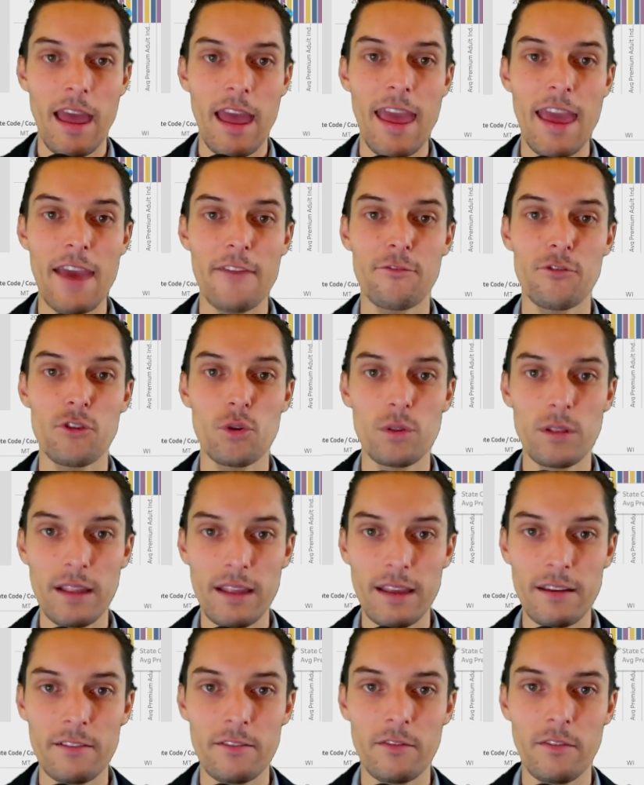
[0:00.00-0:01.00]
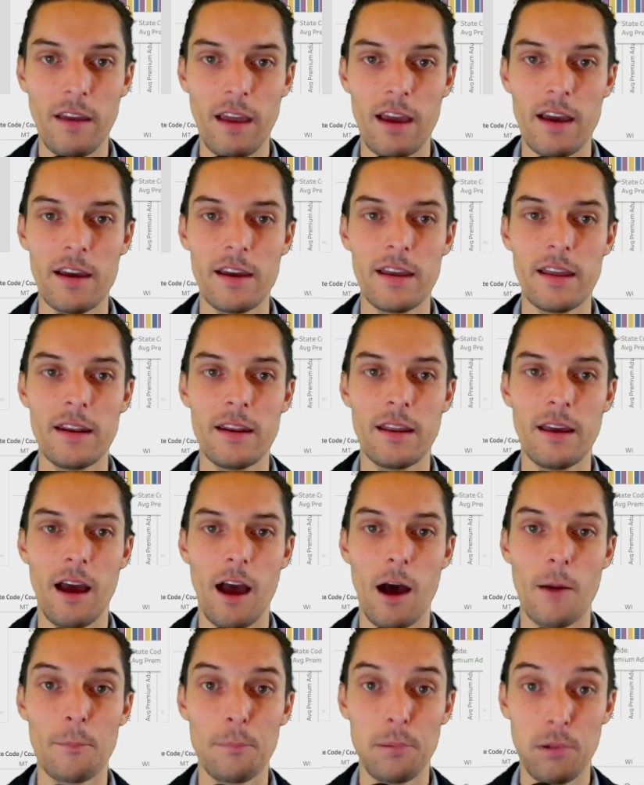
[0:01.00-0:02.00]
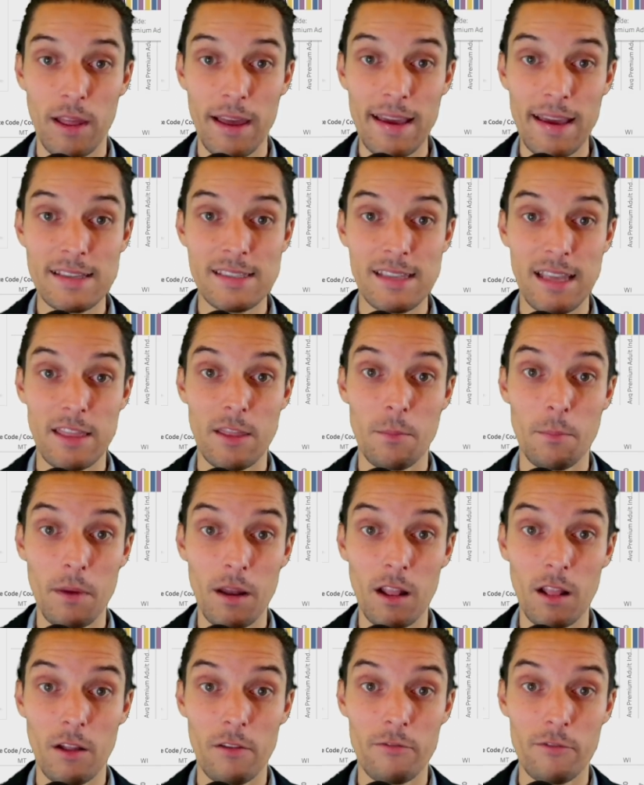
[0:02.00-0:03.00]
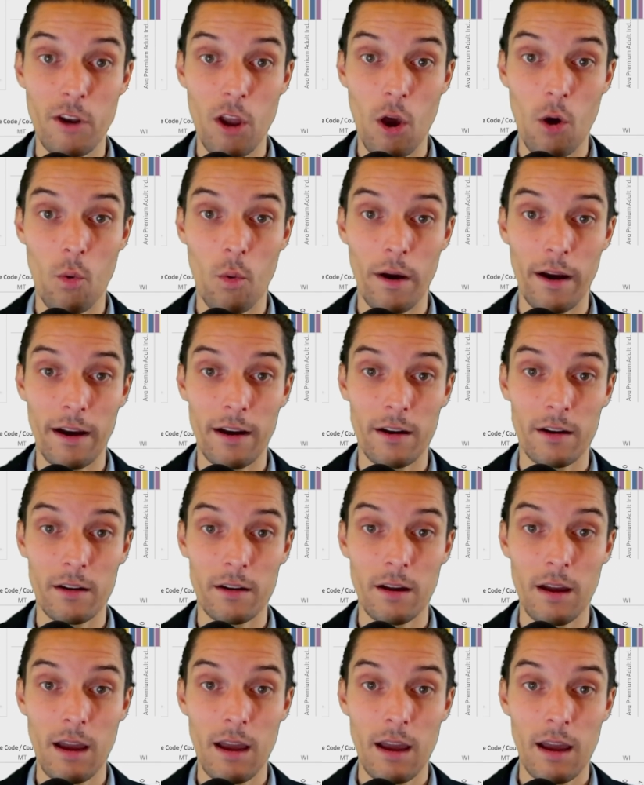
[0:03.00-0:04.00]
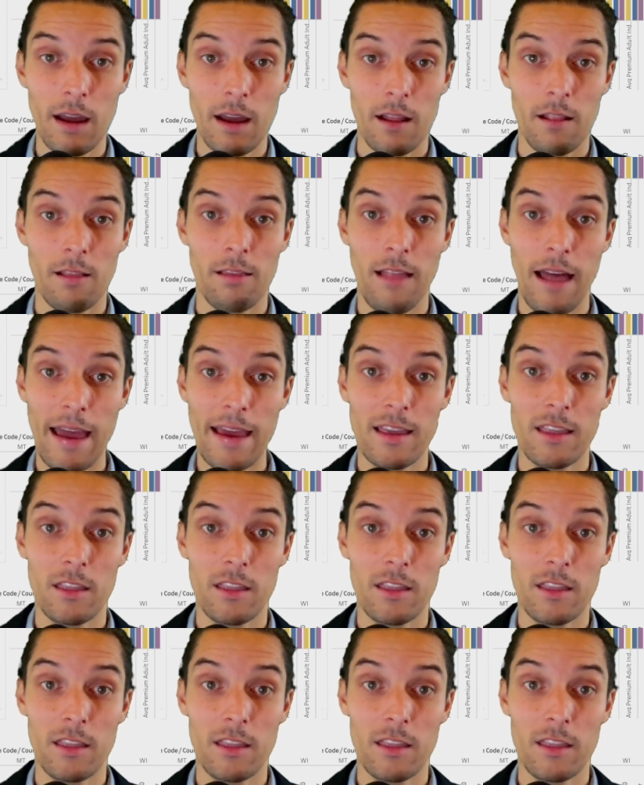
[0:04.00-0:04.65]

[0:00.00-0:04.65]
If you live in a place in the middle of nowhere, like